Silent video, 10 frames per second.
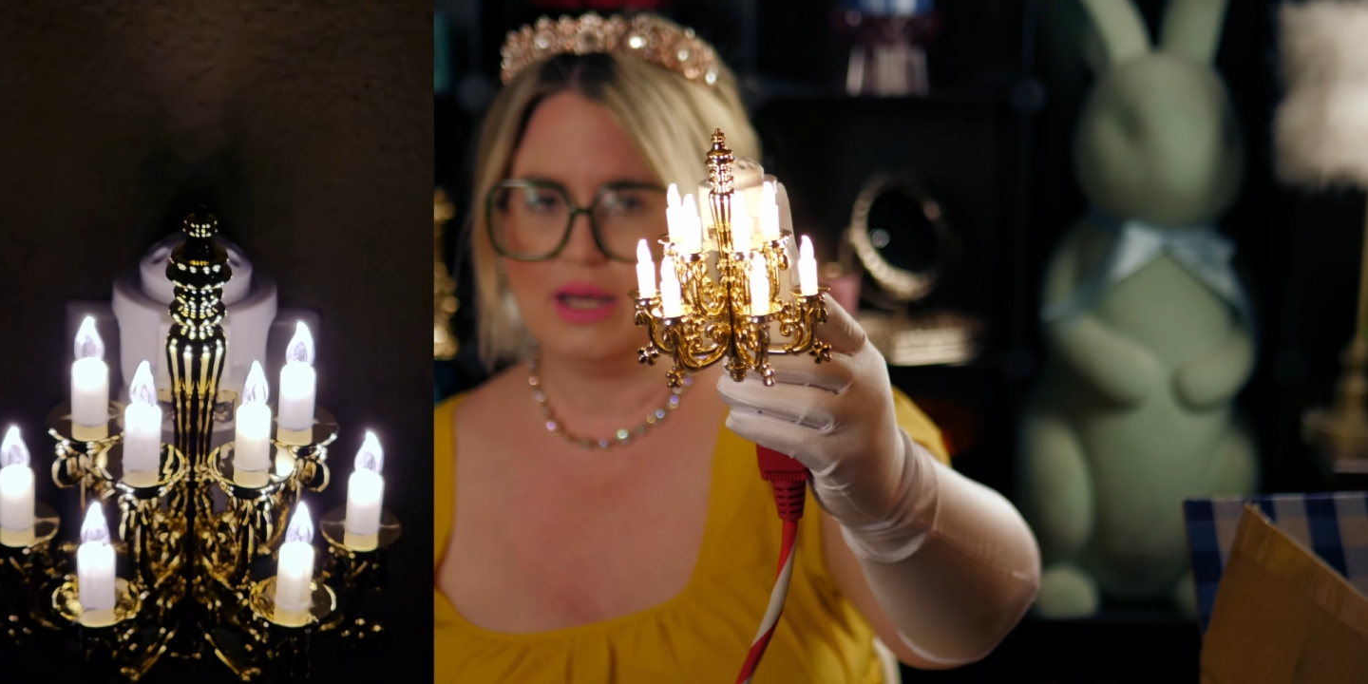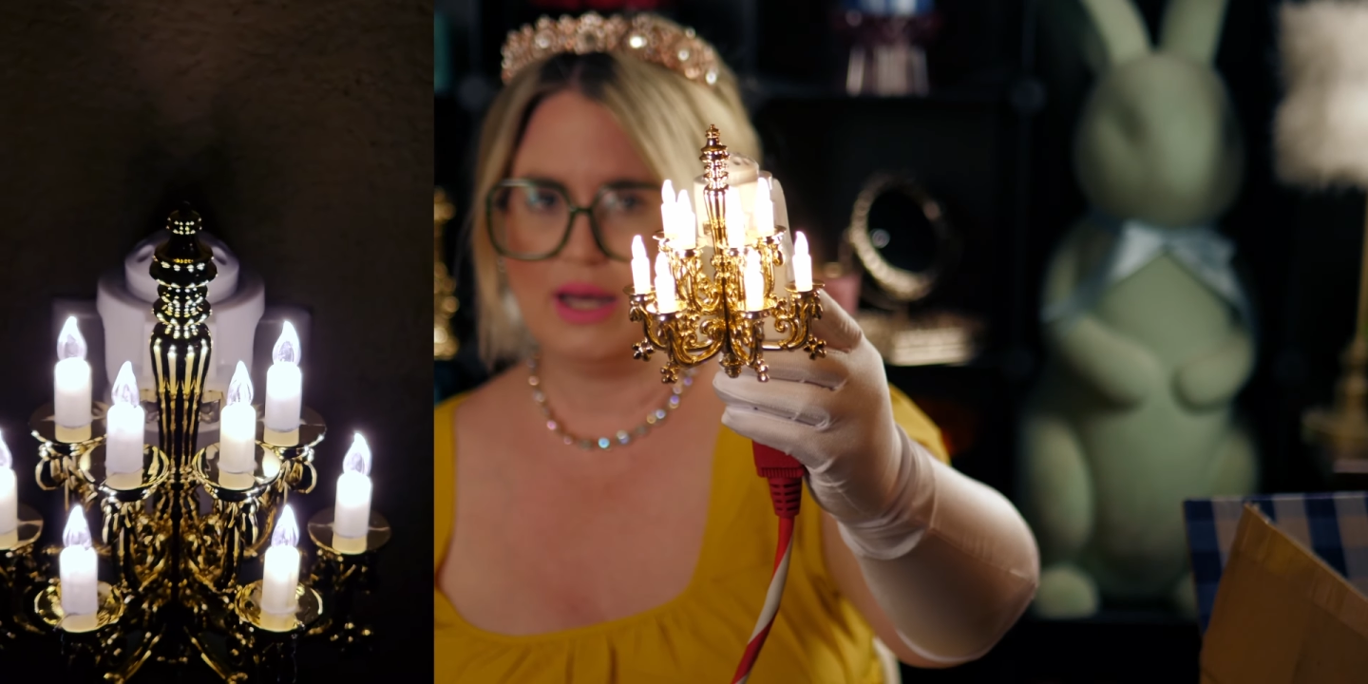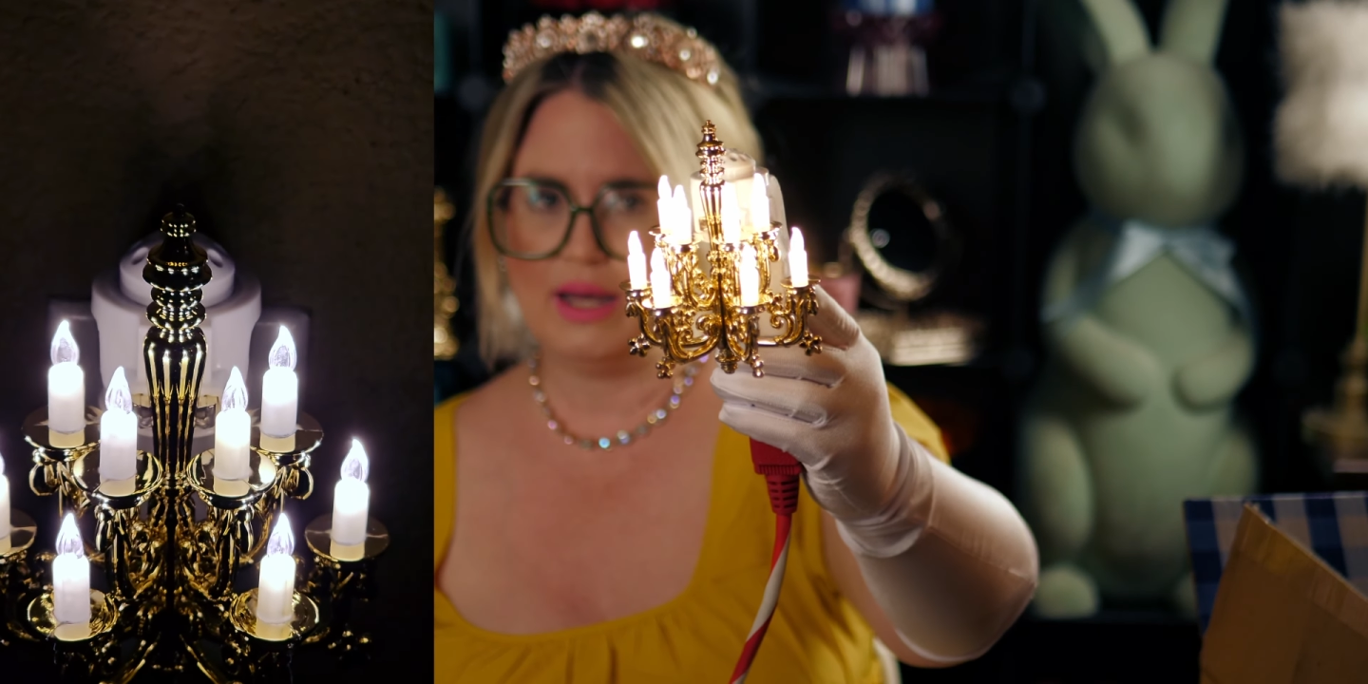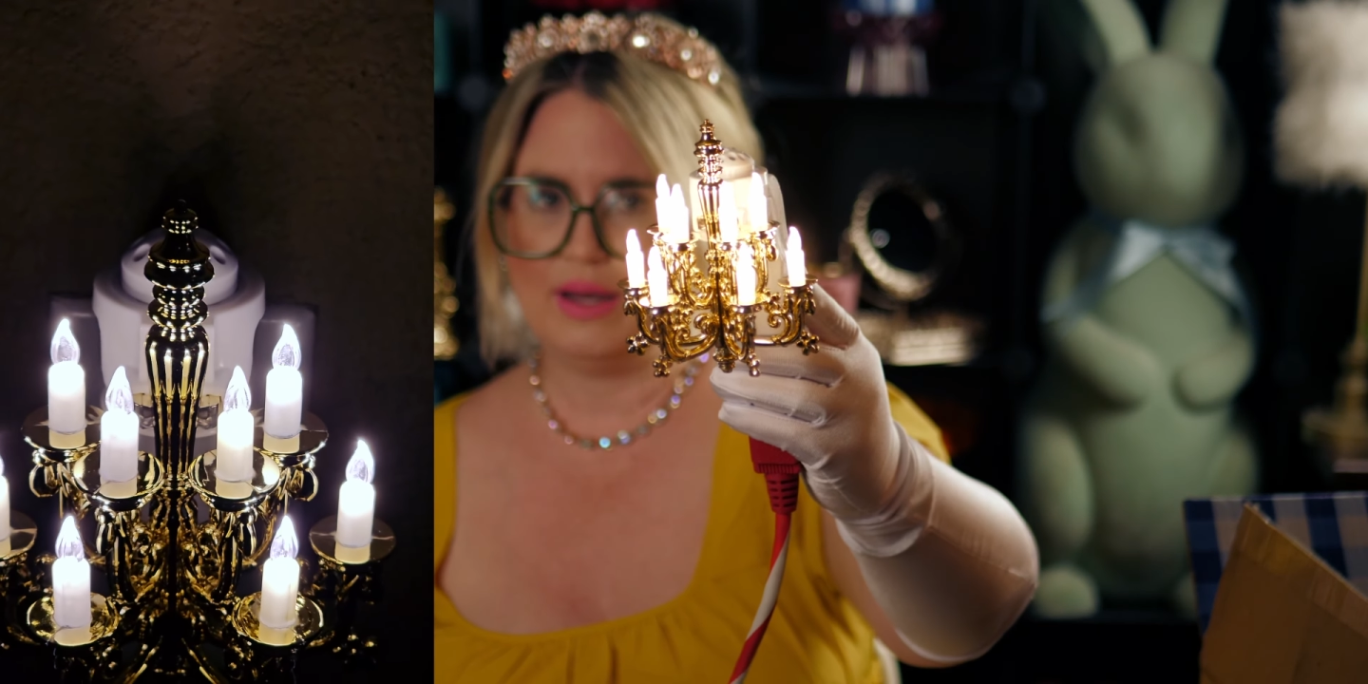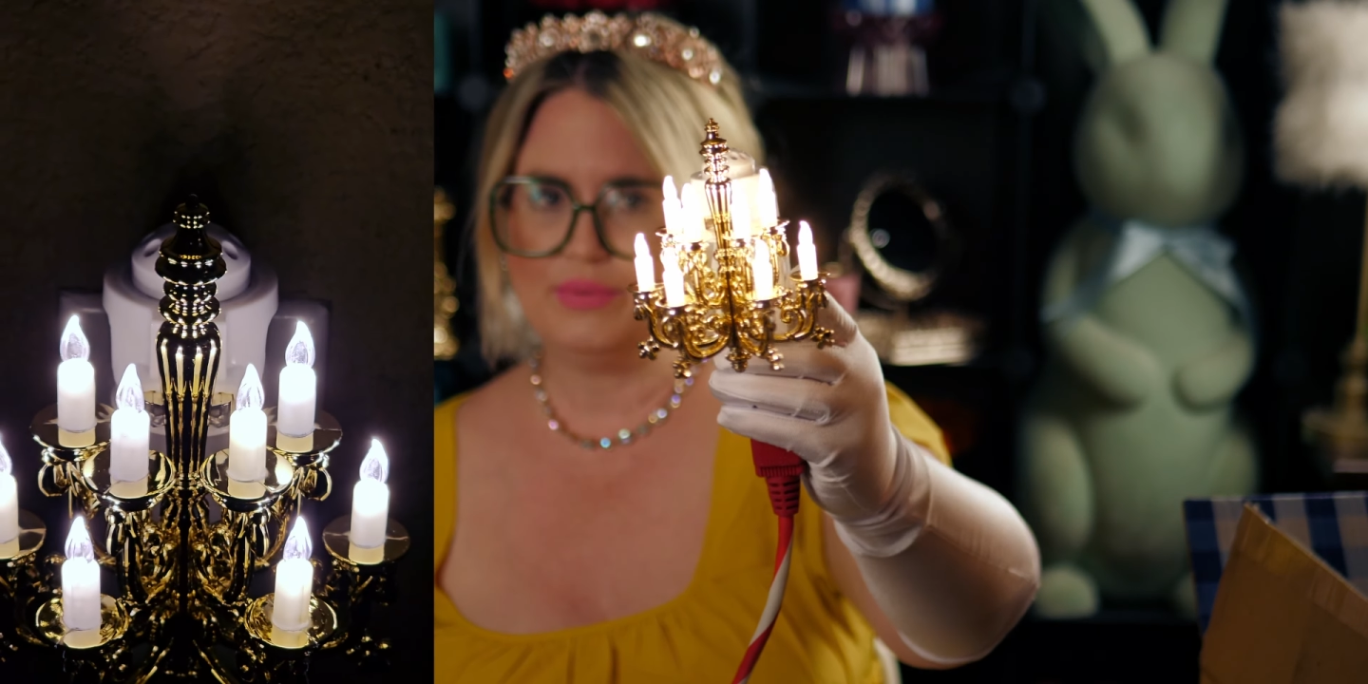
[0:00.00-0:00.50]

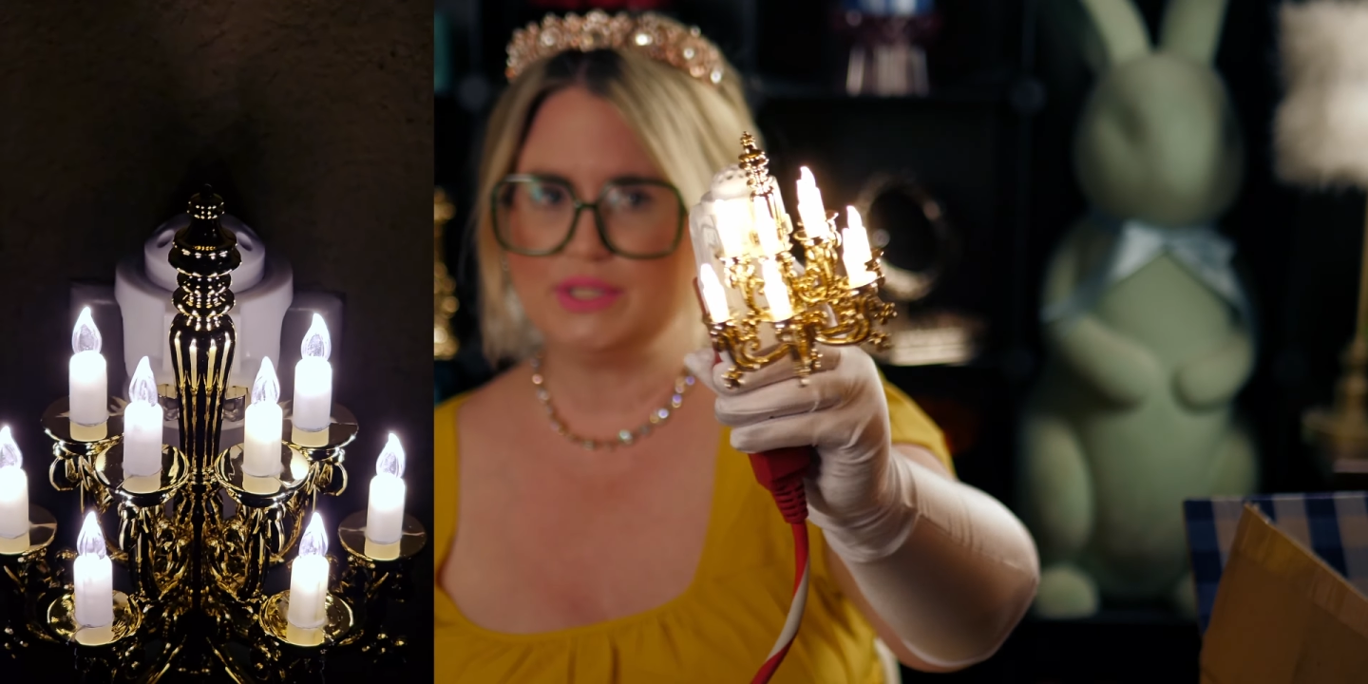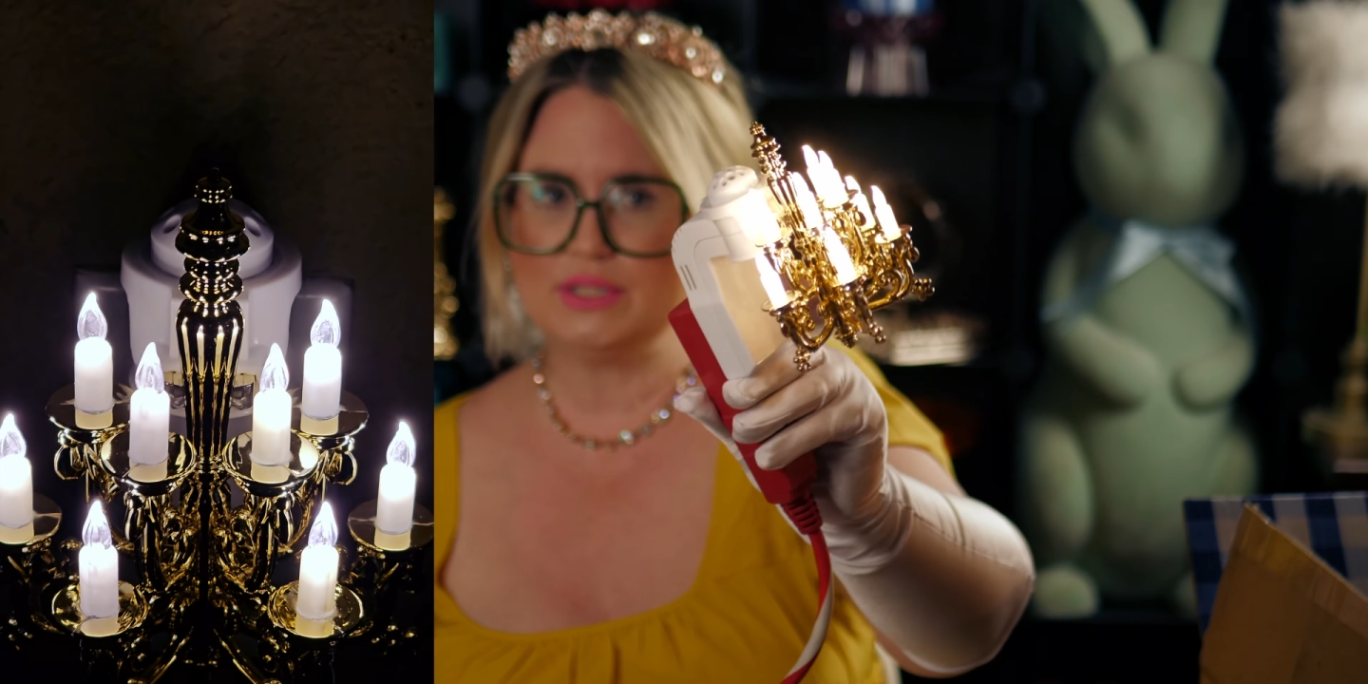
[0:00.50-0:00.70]
Uh, this